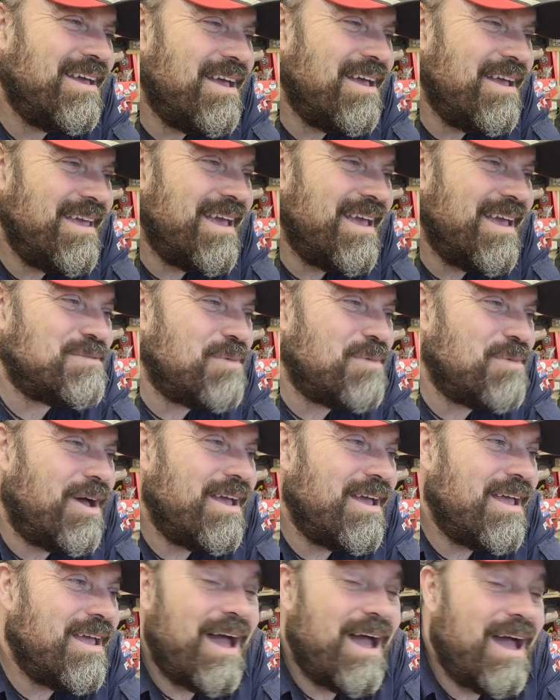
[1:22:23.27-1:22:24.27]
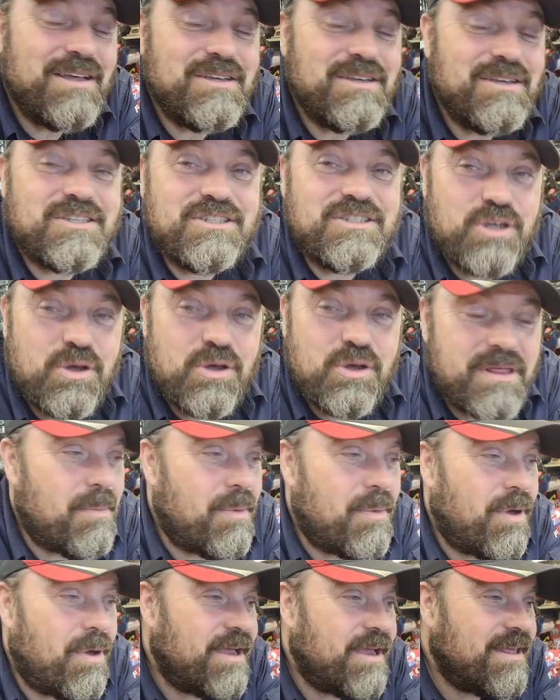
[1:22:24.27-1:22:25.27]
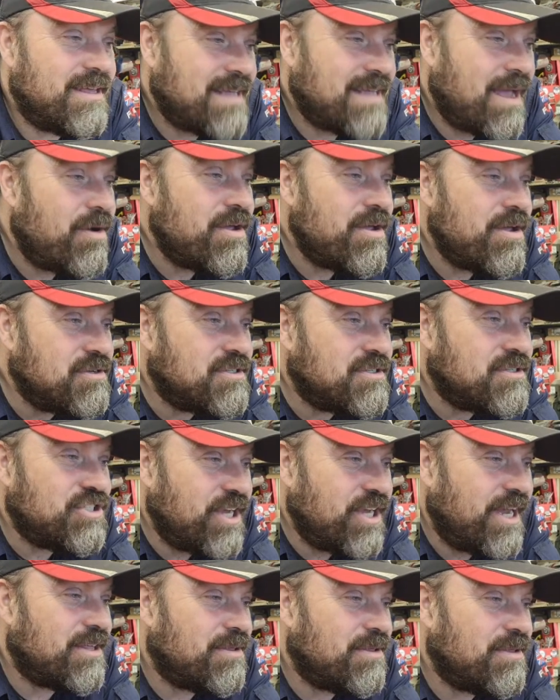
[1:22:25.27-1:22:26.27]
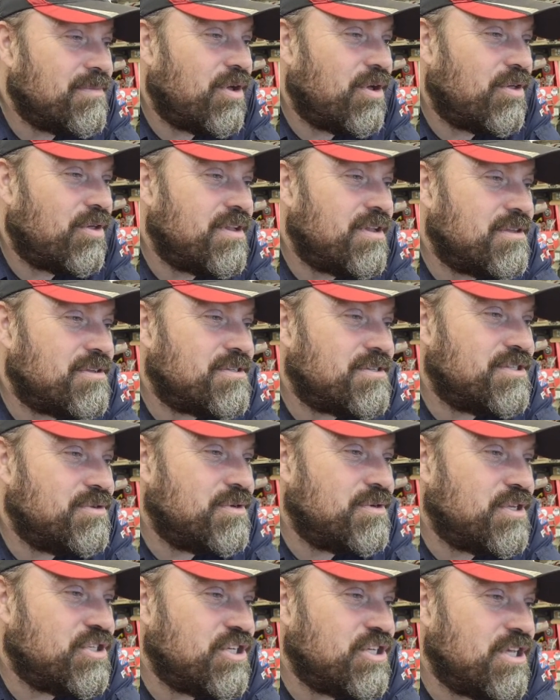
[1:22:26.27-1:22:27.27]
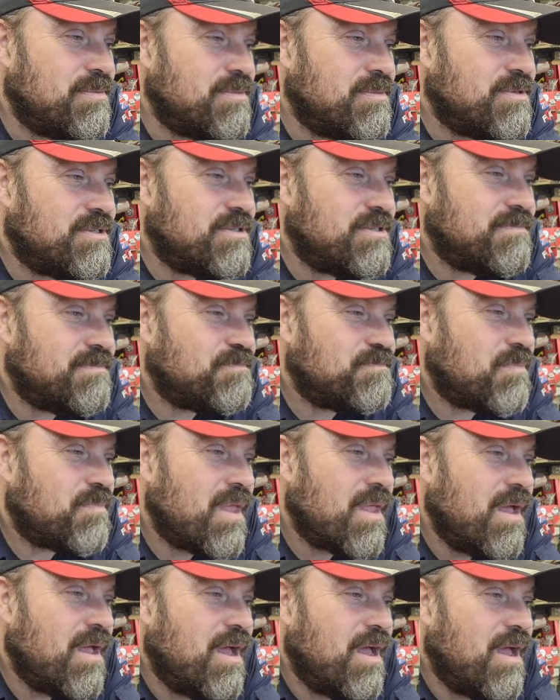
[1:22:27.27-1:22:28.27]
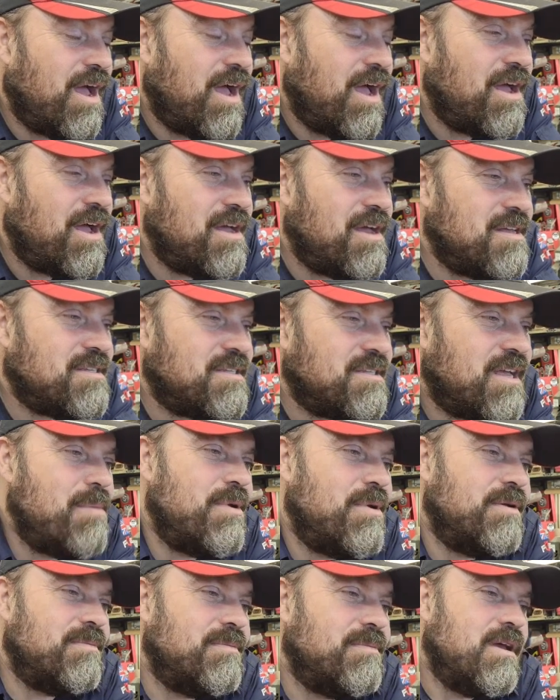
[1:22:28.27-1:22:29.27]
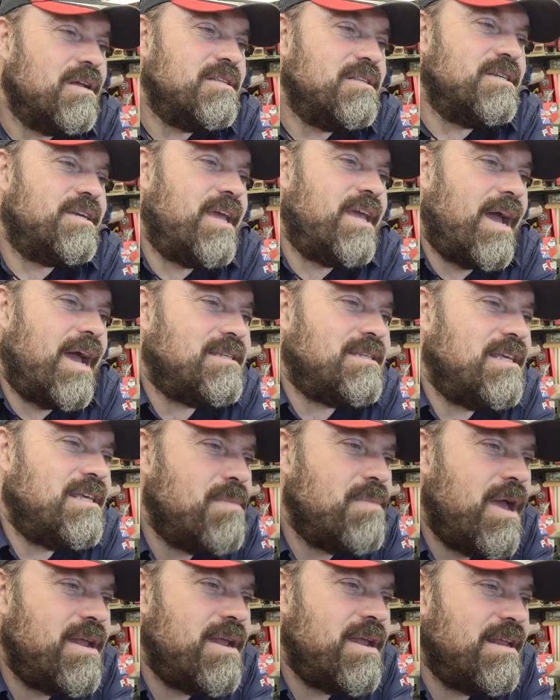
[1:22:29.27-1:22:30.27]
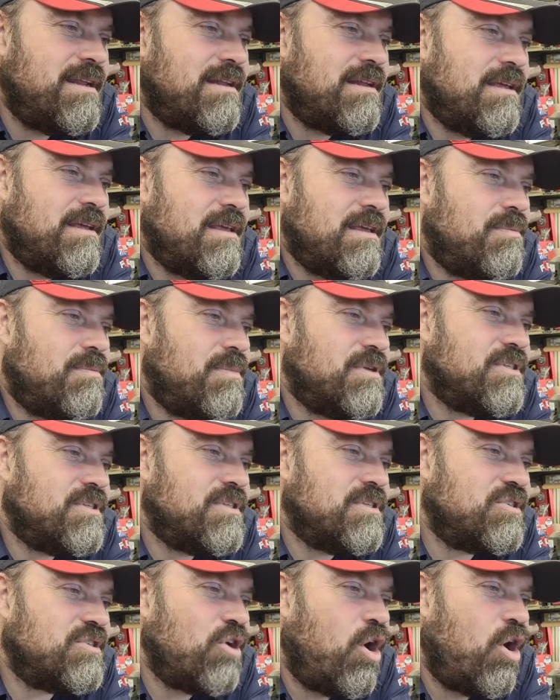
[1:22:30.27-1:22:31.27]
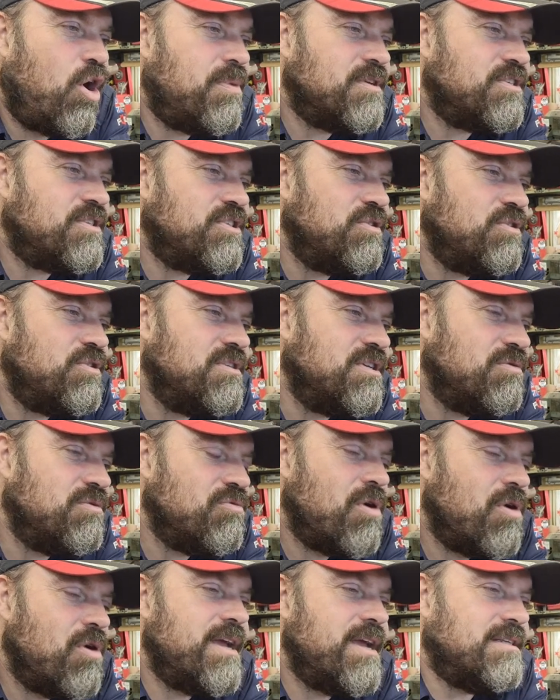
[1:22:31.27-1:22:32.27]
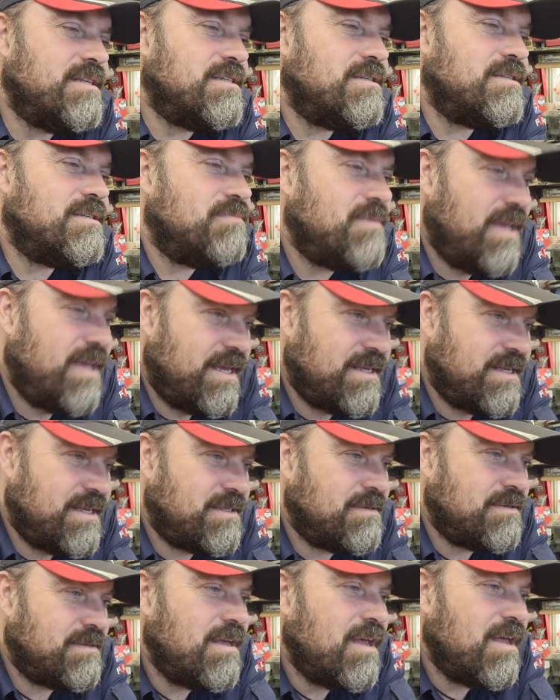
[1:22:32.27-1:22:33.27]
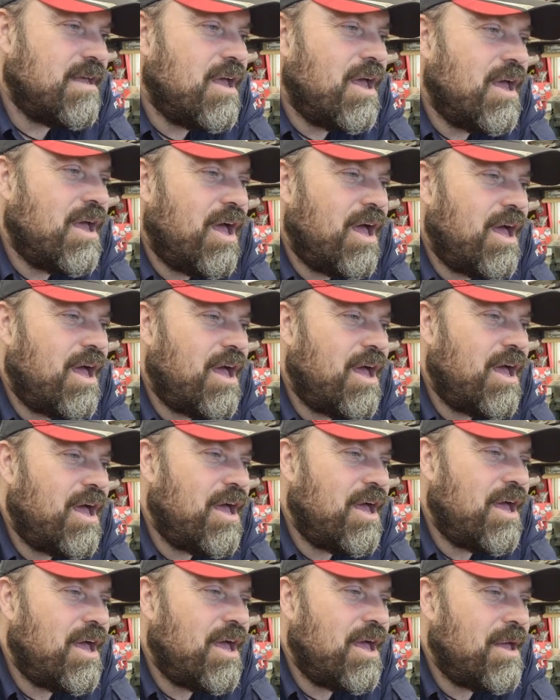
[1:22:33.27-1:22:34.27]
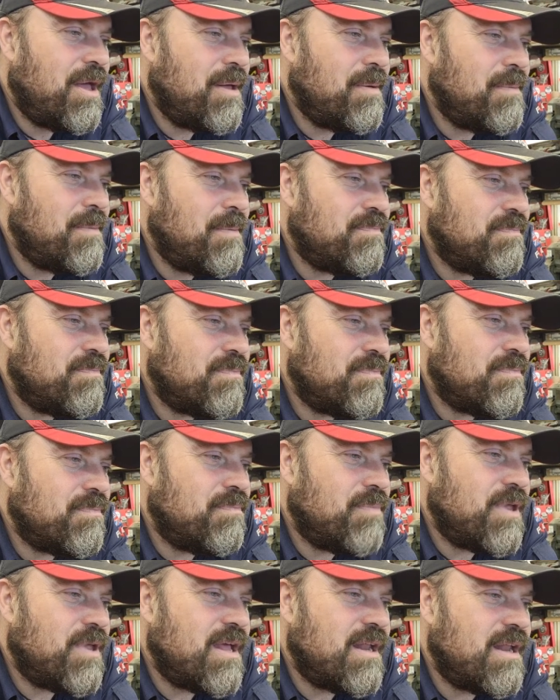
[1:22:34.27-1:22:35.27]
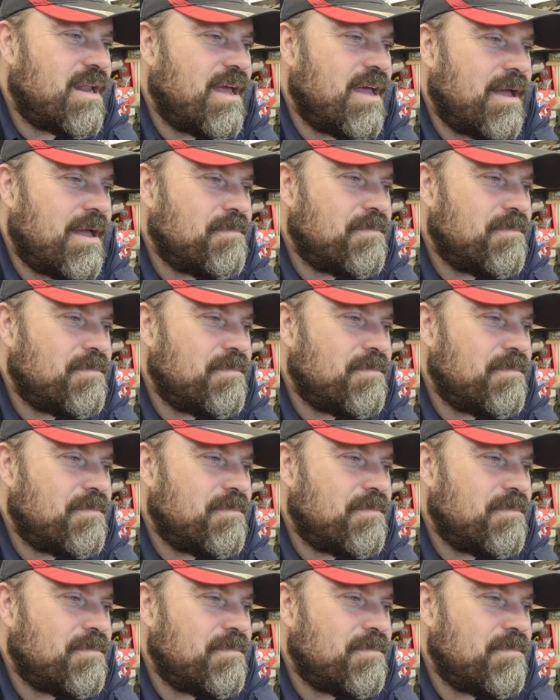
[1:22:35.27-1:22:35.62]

Yes, Mike. I used to do that, Mike. That's how I used to check them on the little Suzuki Jeeps. Simon, Ducati made in Italy, but stop as soon as it rains. Yes. Biela.